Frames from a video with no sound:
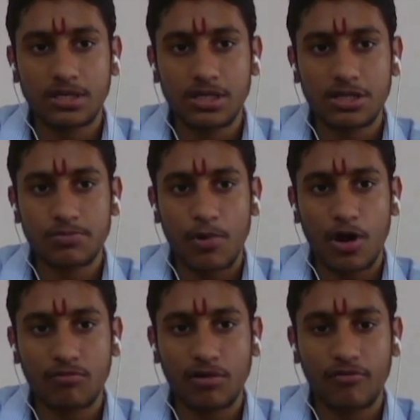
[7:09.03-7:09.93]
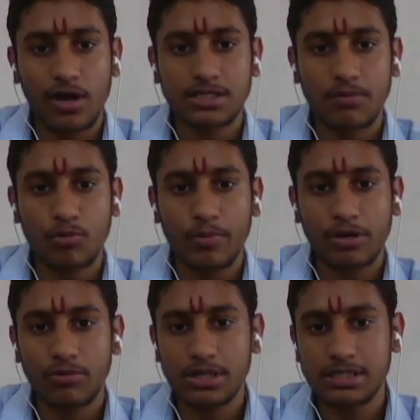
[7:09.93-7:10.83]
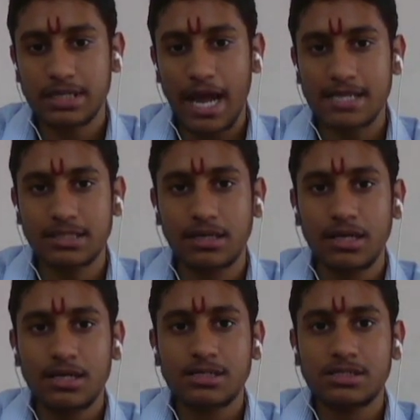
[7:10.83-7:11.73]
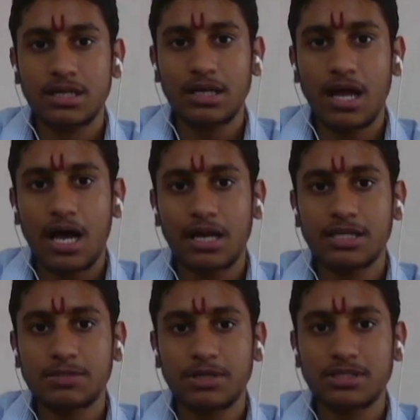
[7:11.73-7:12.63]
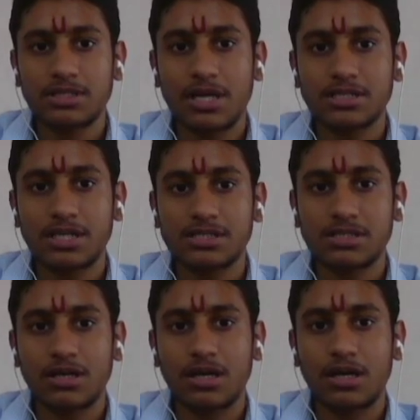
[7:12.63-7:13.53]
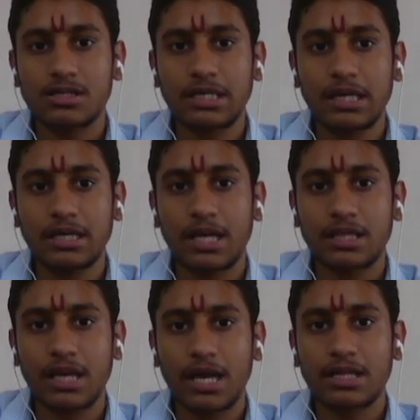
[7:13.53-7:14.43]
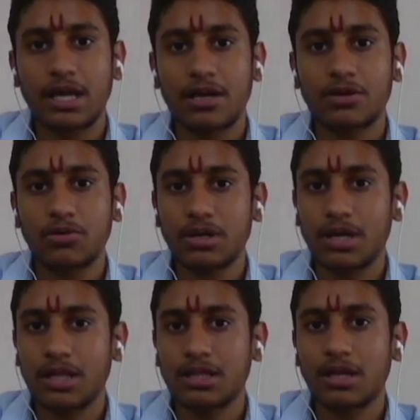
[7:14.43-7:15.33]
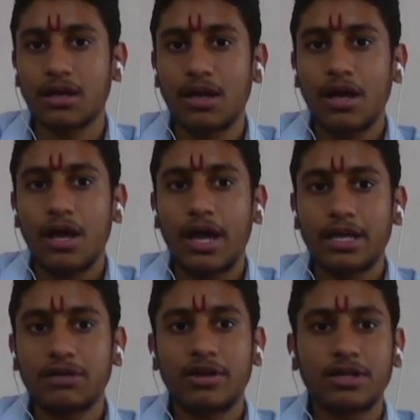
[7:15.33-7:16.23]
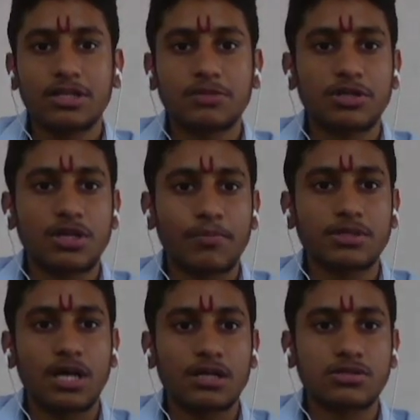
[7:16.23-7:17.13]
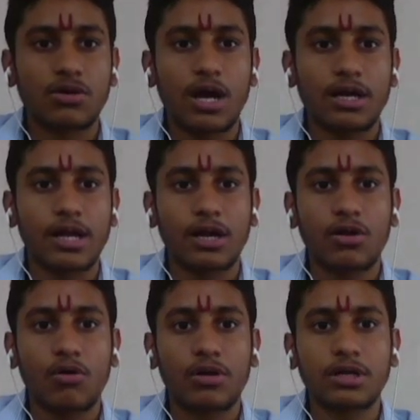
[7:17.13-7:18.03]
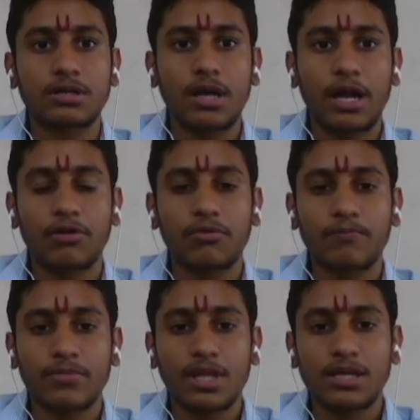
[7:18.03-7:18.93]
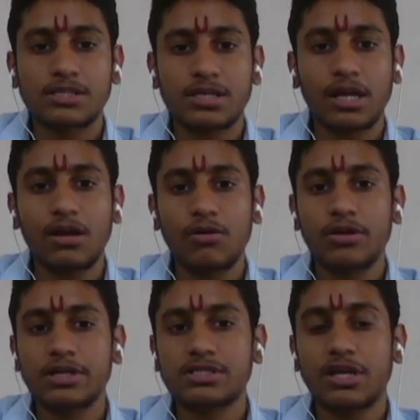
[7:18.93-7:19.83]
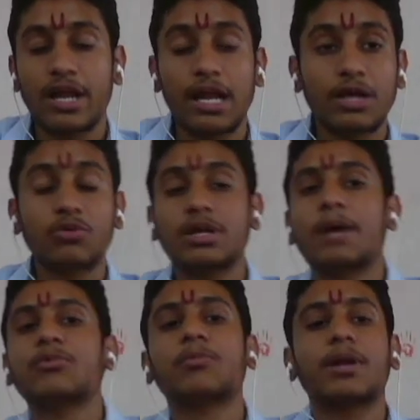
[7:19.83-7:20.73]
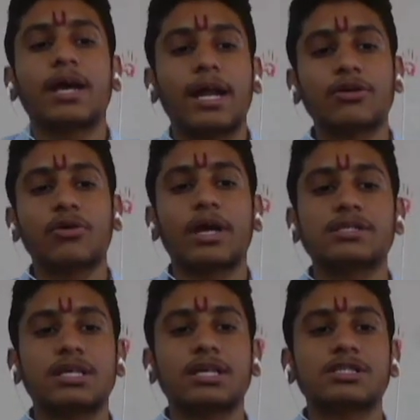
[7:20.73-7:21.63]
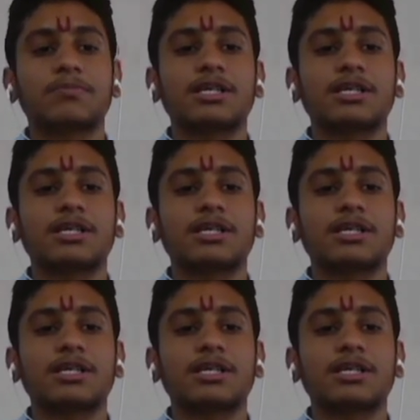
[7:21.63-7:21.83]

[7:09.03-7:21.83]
pawn will fall at some moment. We'll just castle. Still all his pieces are just chilling nothing, and they are doing nothing, and even this bishop is also can't get over it, and still it's a really good game to play. And you can see it's plus